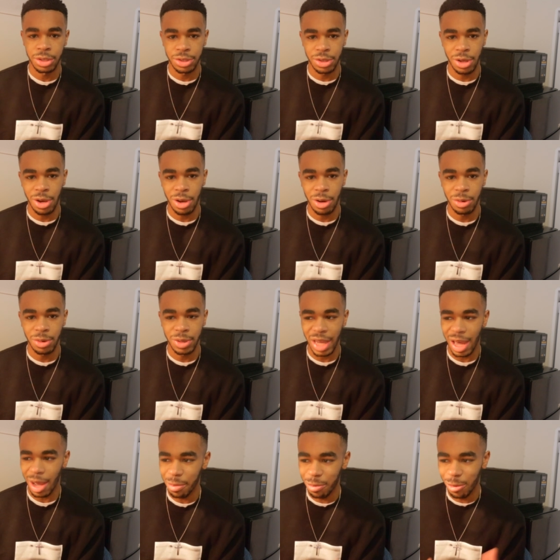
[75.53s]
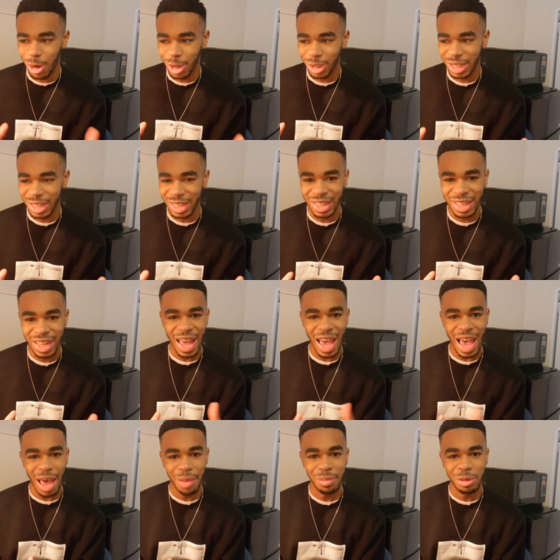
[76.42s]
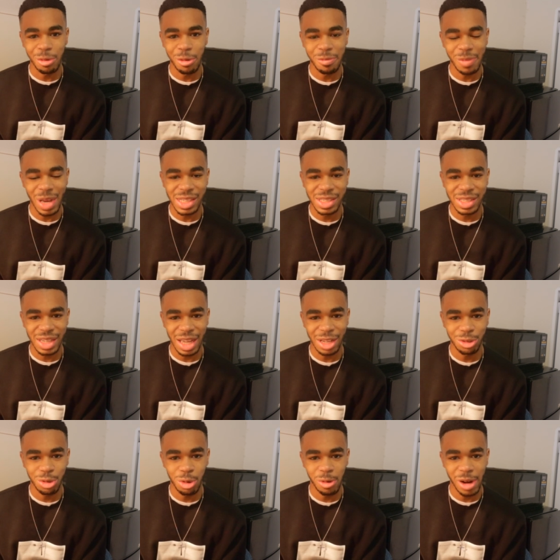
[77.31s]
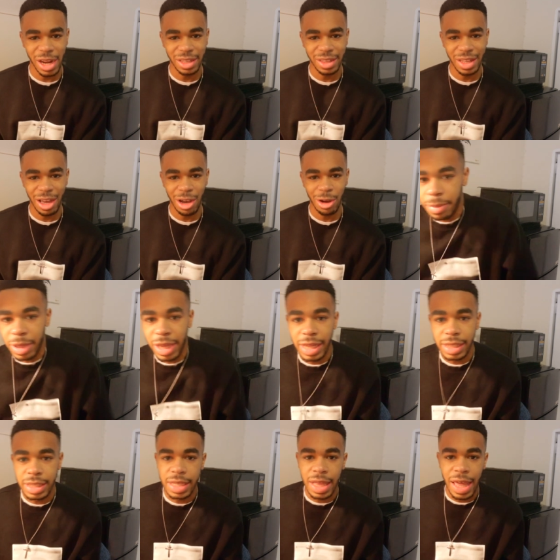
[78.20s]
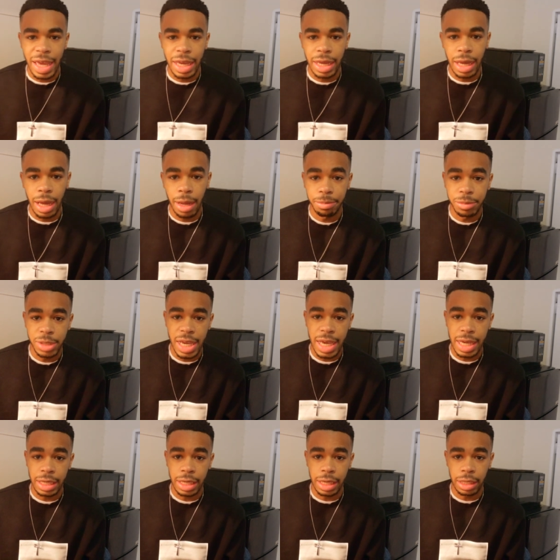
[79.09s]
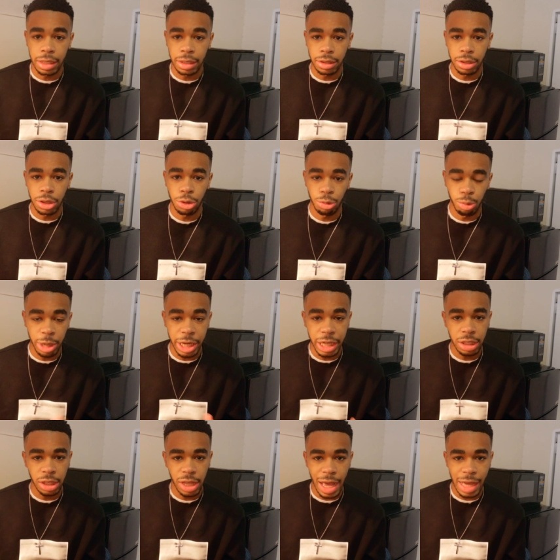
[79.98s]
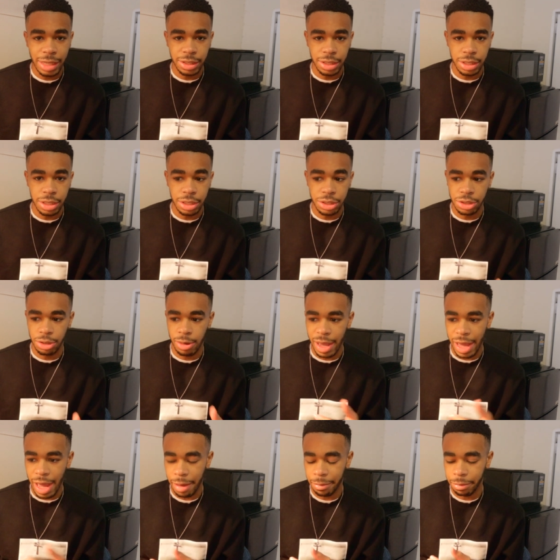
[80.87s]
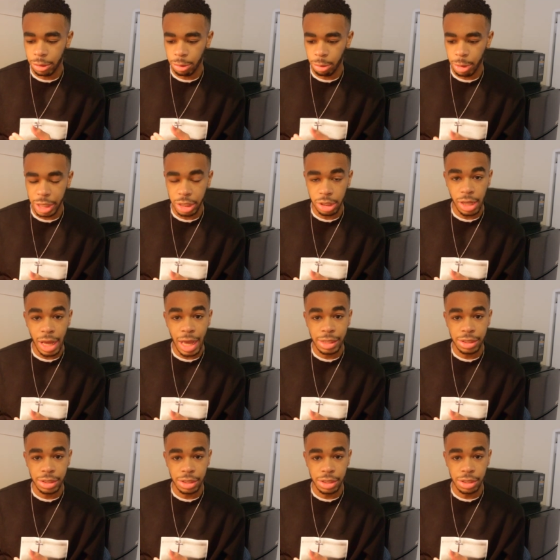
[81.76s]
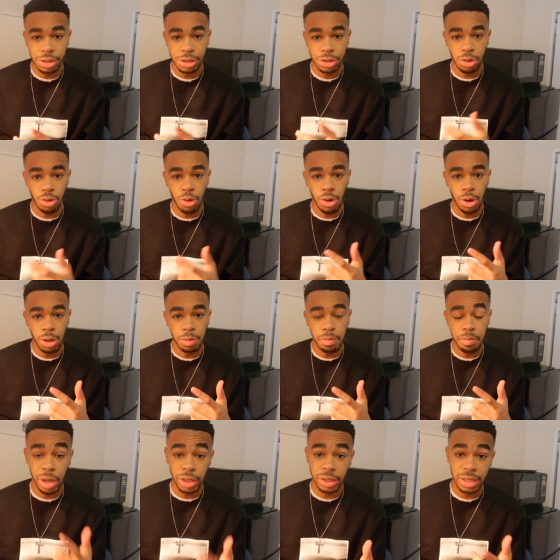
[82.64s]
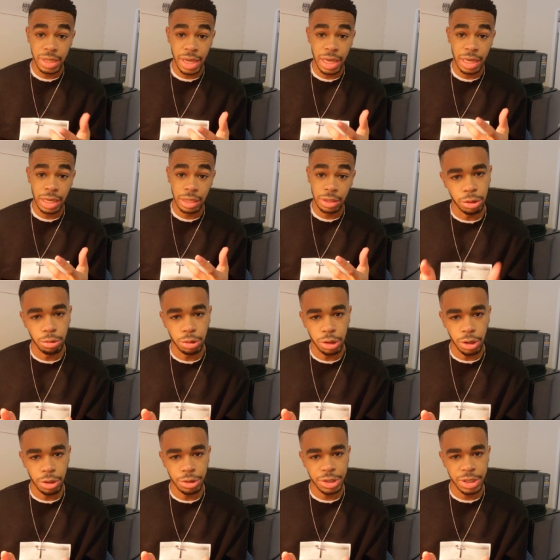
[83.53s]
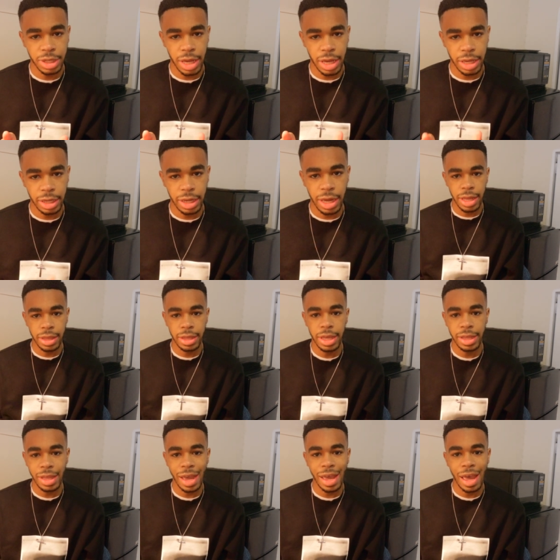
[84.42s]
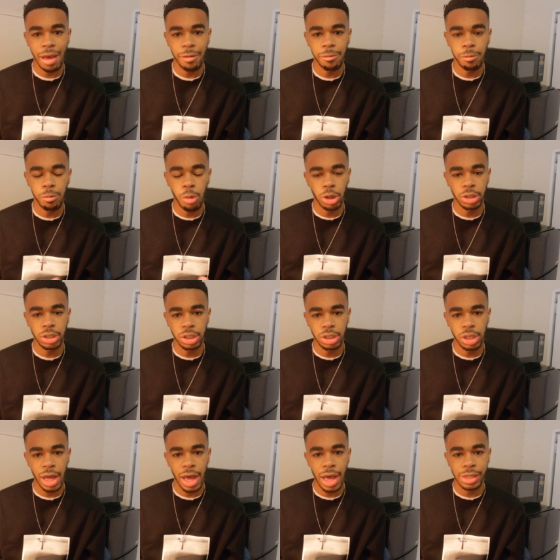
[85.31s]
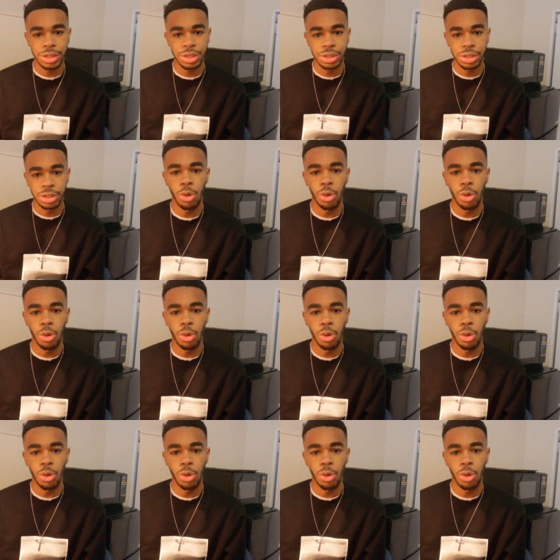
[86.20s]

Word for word: So yeah, I'm really happy with my schedule right now. But yeah, today I'm taking three classes. So I have three classes on Monday through Thursday, and then I have one class